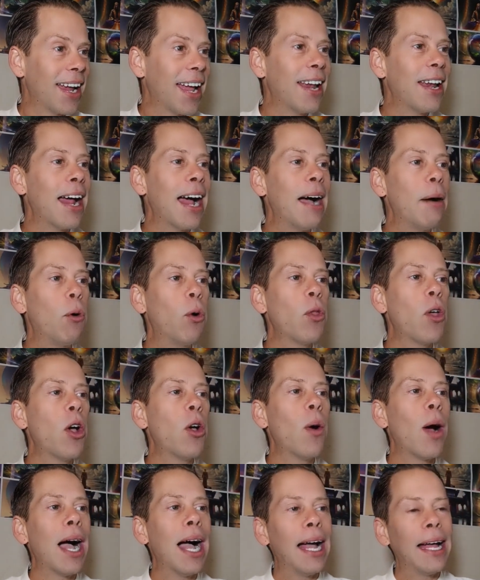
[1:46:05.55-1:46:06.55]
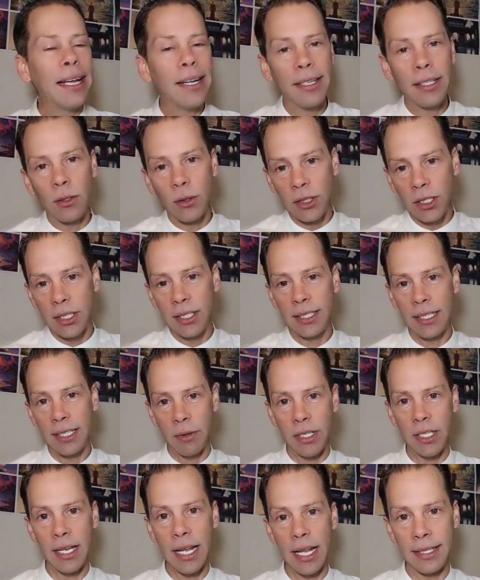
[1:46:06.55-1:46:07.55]
And although I can also see
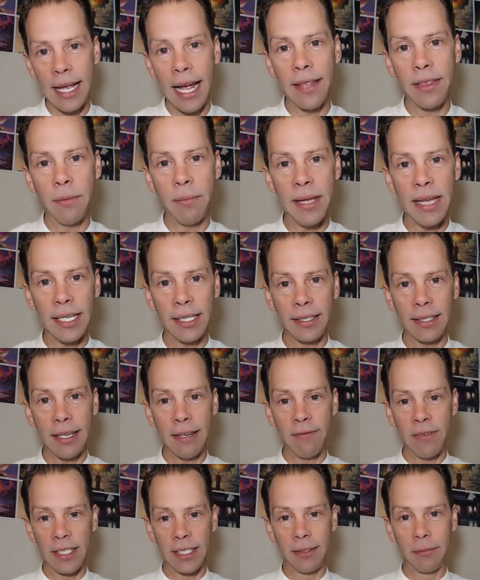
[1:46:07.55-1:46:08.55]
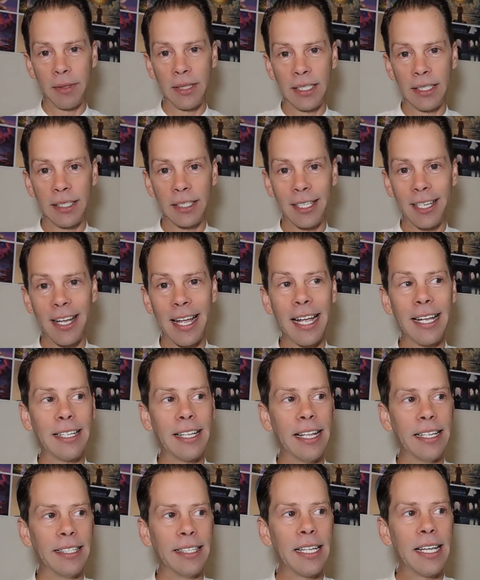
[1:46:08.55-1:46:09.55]
it as other beings, invisible,
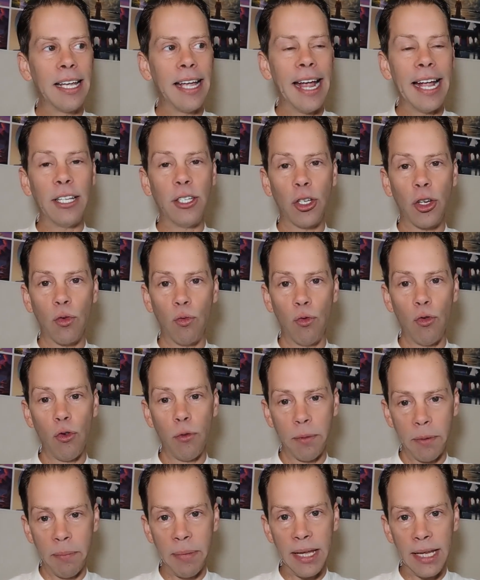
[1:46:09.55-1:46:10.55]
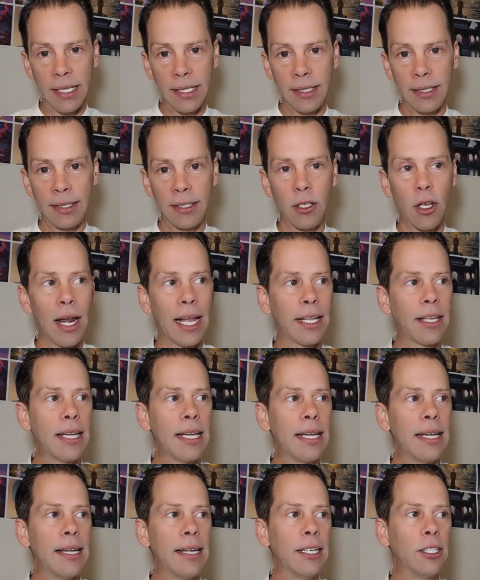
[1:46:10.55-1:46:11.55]
it's group beings. So like
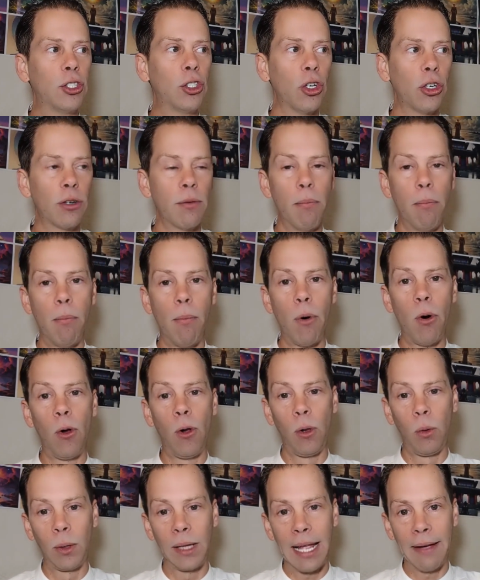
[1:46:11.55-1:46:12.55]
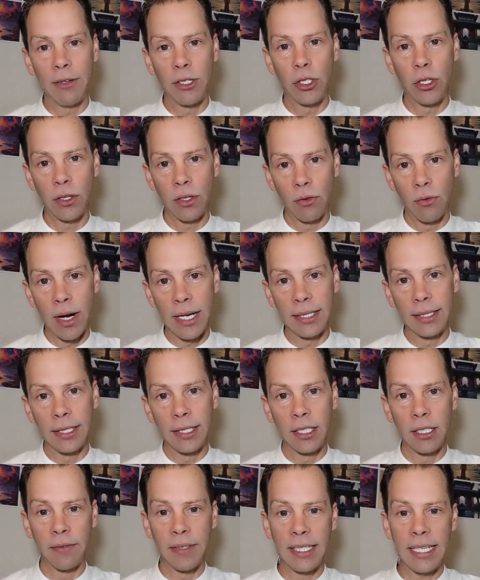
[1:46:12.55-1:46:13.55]
a certain more will have a certain
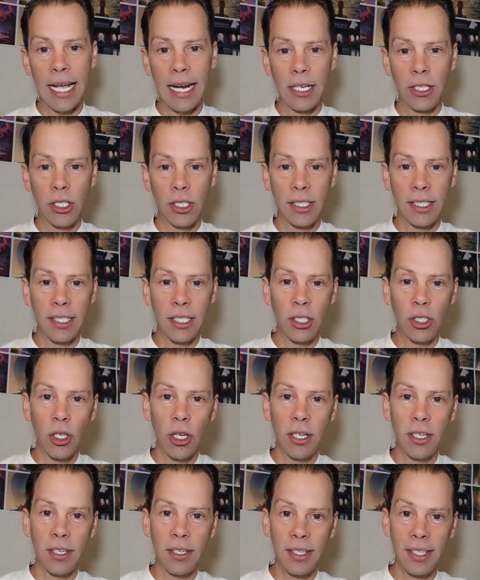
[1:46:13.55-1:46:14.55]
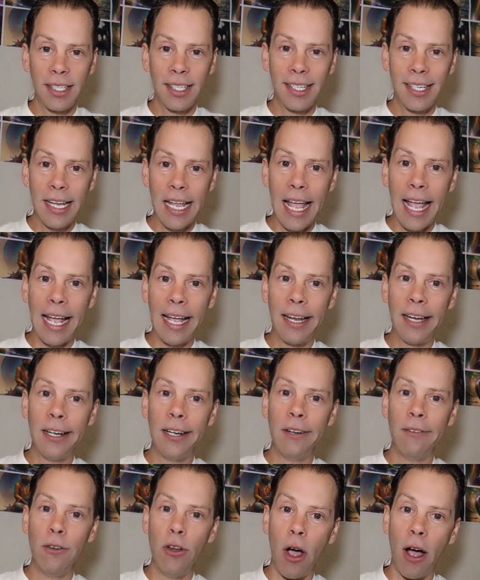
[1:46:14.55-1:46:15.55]
resonance of intelligence, and a certain
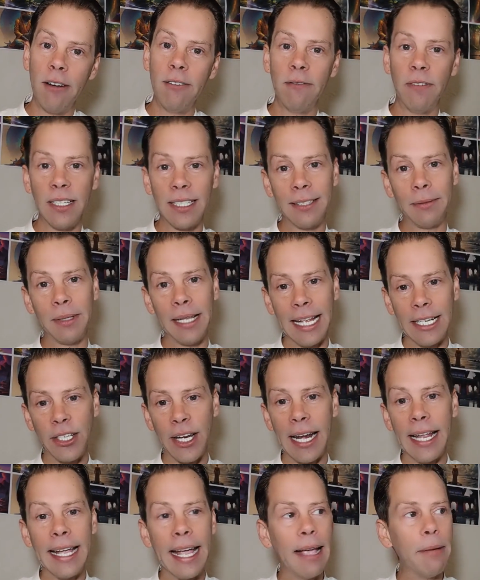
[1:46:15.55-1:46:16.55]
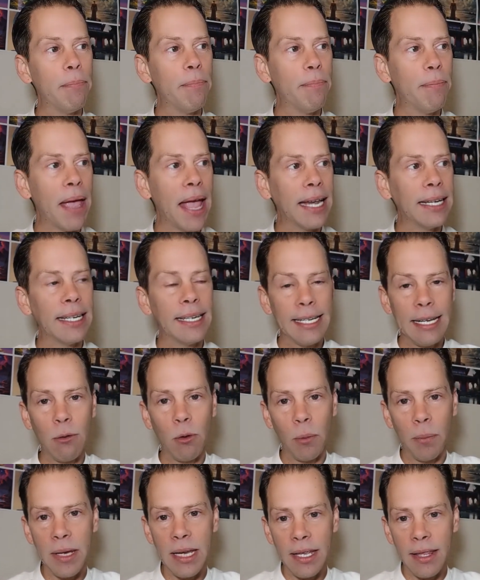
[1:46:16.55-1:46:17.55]
non-visible angelic entity
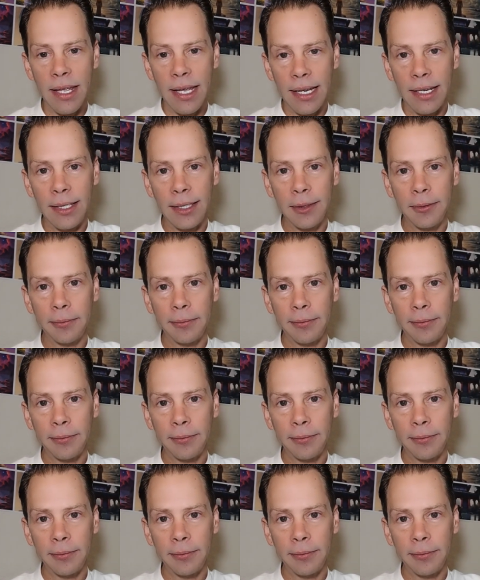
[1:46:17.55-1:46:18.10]
will be there.